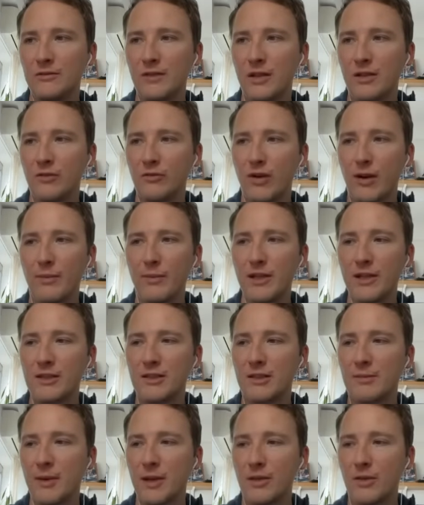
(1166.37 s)
Reminisce
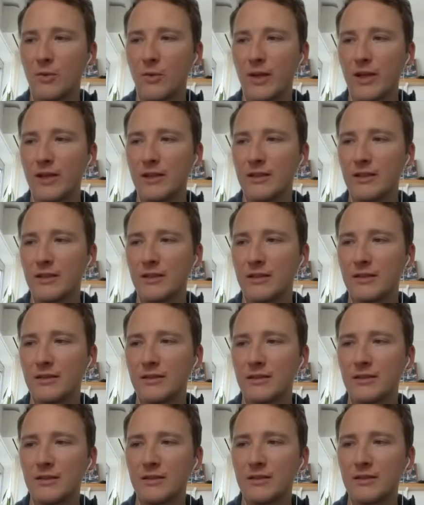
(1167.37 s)
about the wedding
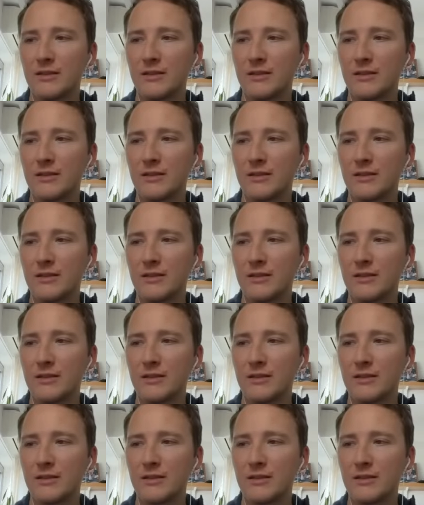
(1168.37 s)
days.